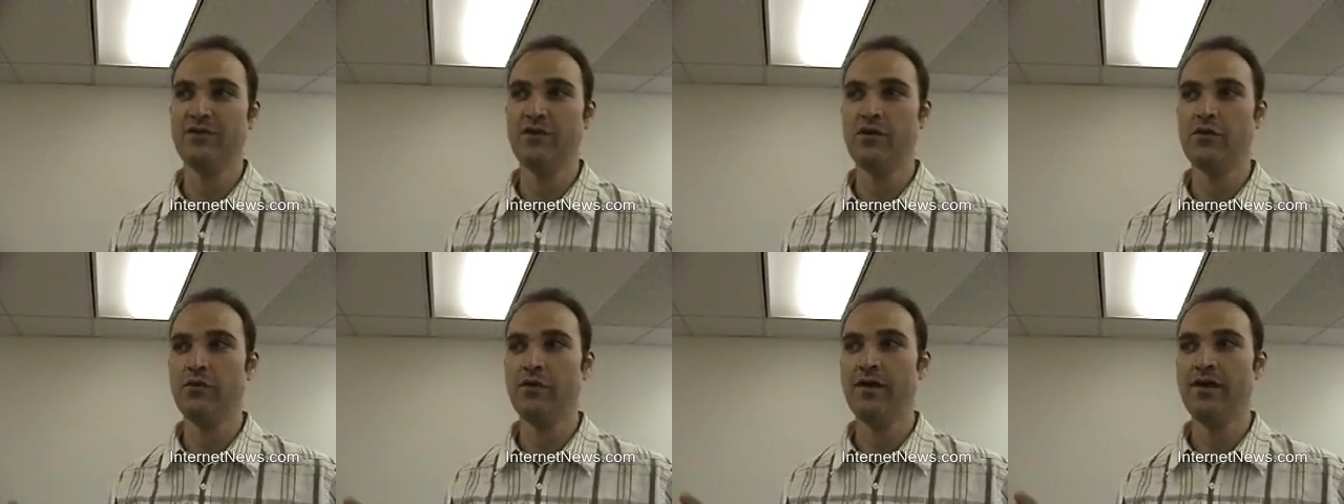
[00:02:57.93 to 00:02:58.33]

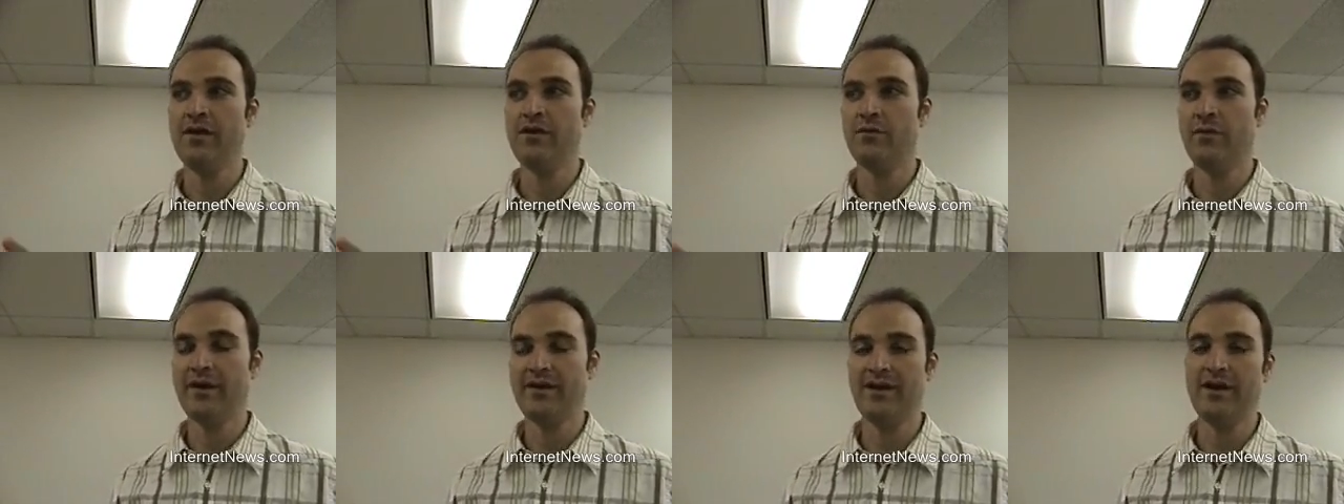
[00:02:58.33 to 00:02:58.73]
So
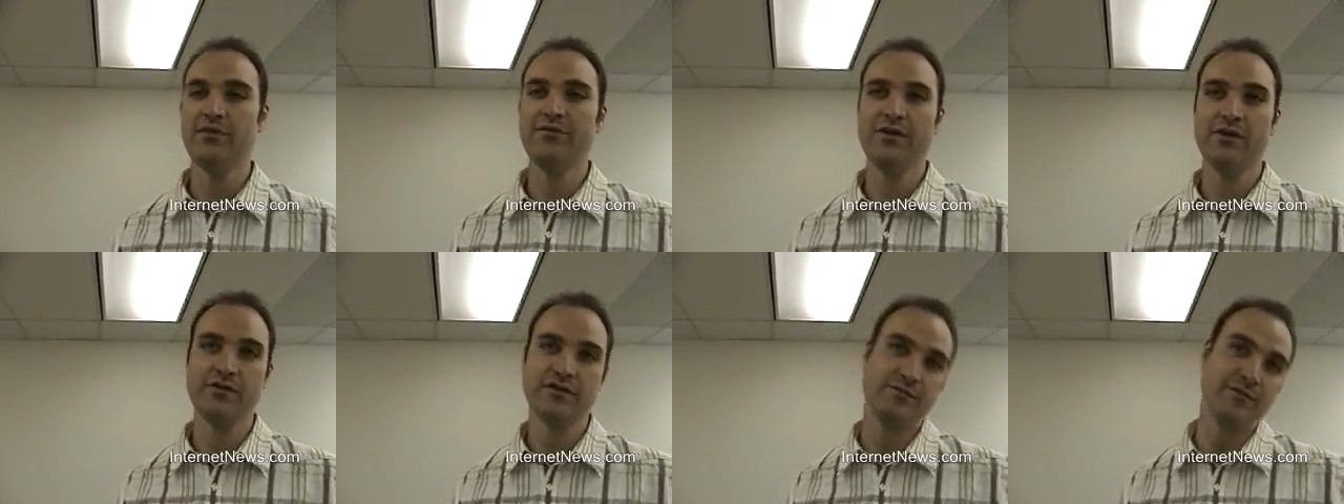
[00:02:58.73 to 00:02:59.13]
right now,
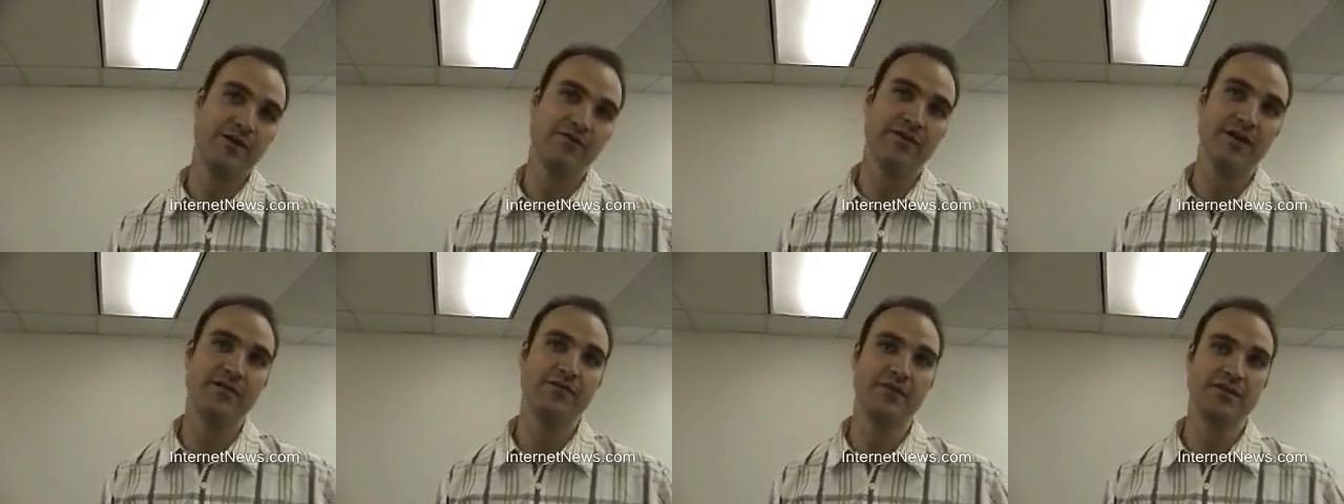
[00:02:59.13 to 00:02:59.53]
if you go to
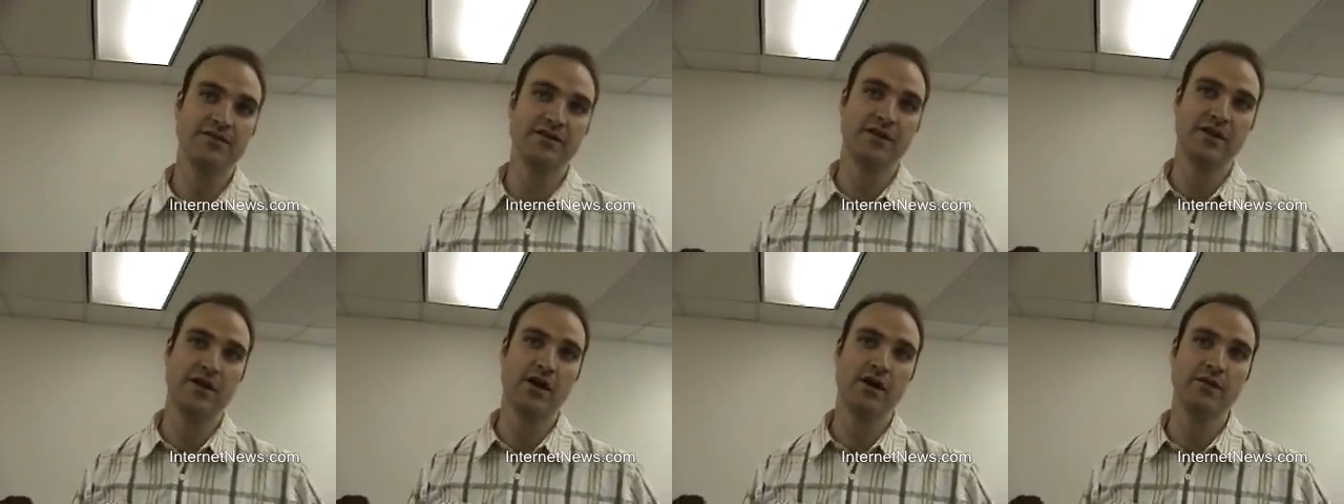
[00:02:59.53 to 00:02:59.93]

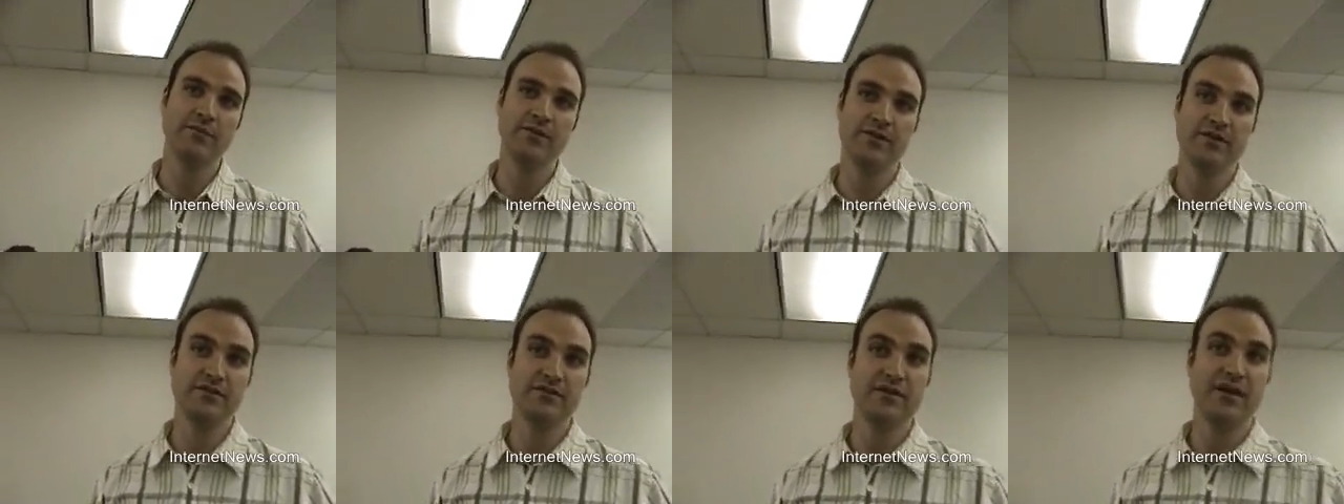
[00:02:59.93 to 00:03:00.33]

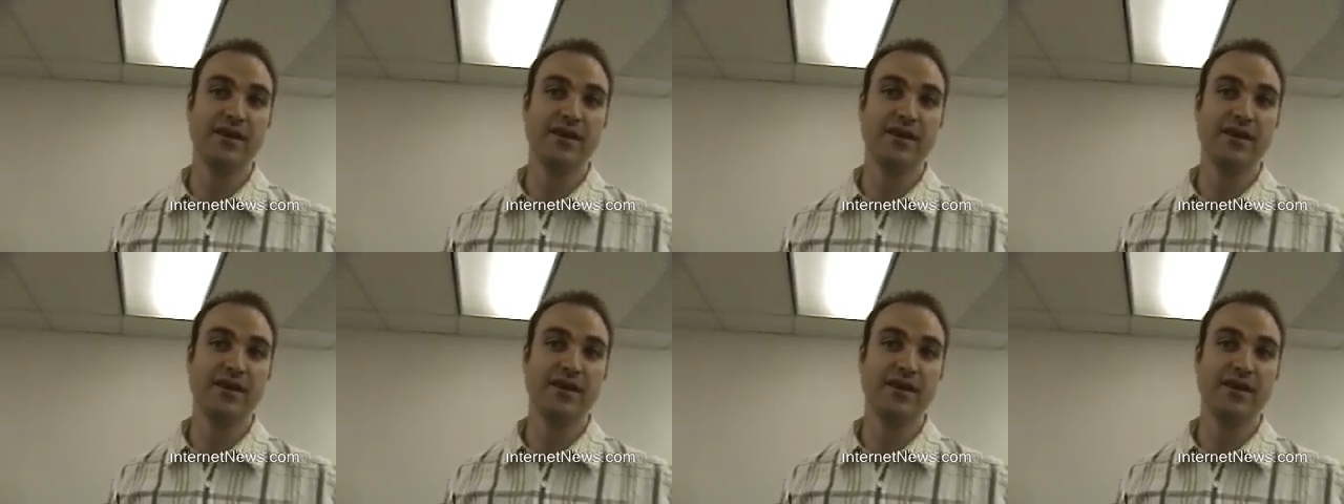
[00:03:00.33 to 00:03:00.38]
spreadfirefox.com, you can Yeah.